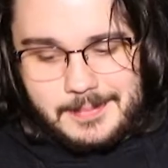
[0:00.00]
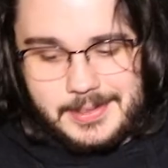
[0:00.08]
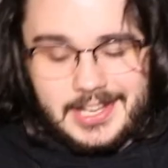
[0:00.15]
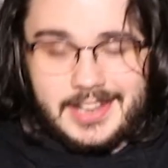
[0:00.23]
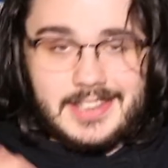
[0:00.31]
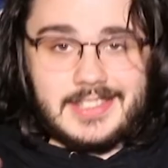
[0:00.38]

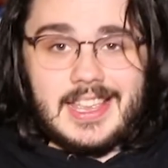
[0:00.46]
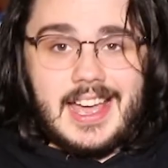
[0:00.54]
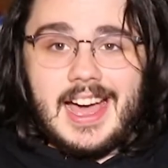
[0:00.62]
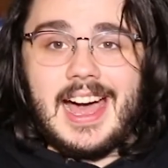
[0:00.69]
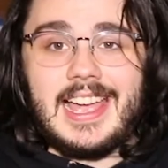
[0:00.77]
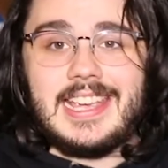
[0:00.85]
Because
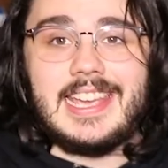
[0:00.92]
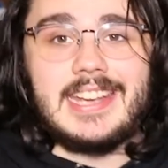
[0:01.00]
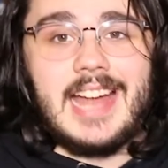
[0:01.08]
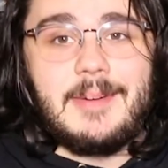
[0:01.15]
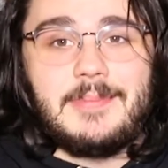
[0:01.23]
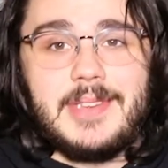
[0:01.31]
I
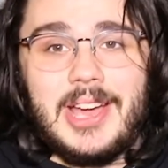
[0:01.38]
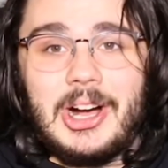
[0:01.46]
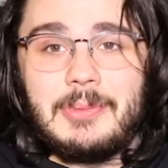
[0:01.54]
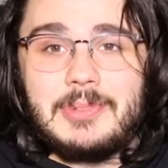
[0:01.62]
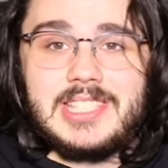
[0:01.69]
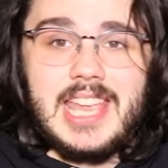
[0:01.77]
cannot be a
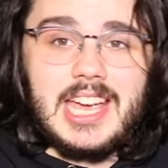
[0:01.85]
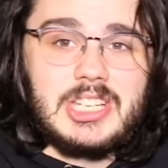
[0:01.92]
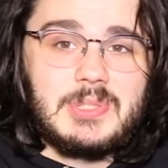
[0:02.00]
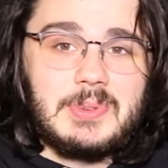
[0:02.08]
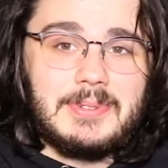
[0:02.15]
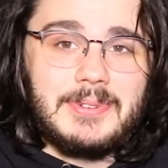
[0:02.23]

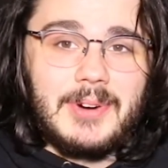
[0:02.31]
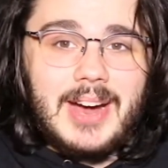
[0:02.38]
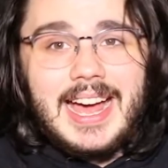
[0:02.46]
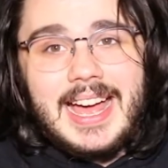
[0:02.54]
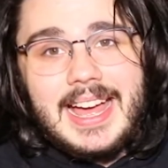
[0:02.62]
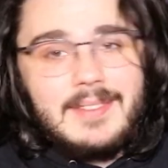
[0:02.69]
homosexual, for
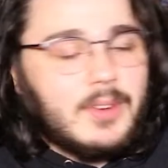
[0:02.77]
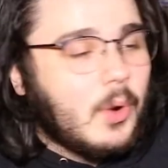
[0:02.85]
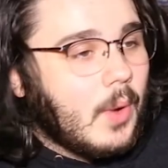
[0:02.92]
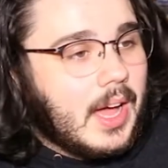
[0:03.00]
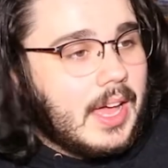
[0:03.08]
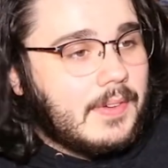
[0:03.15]
I have a
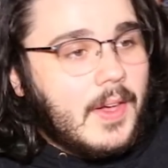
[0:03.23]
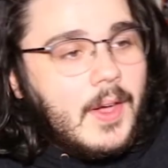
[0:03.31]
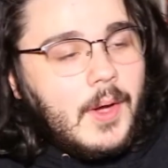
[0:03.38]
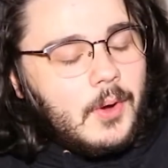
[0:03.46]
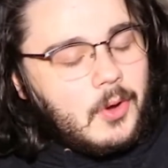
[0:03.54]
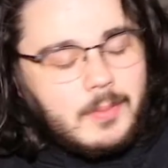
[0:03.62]
wife
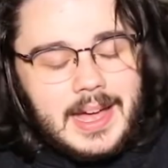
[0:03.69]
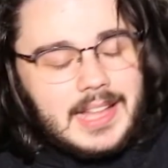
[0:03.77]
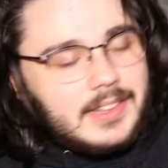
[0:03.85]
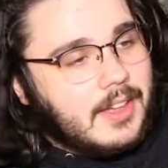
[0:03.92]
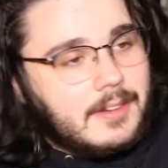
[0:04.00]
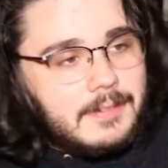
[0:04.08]
whom I
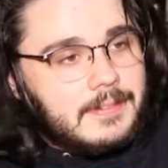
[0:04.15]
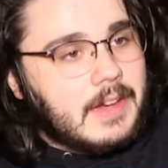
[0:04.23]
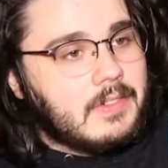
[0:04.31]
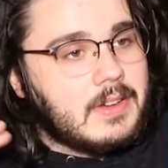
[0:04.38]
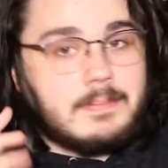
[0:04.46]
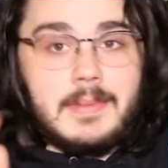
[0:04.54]
love
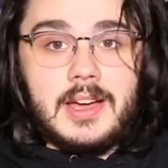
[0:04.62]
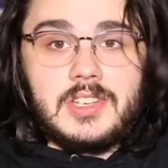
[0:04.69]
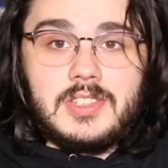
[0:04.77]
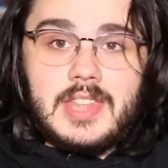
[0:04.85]
very much.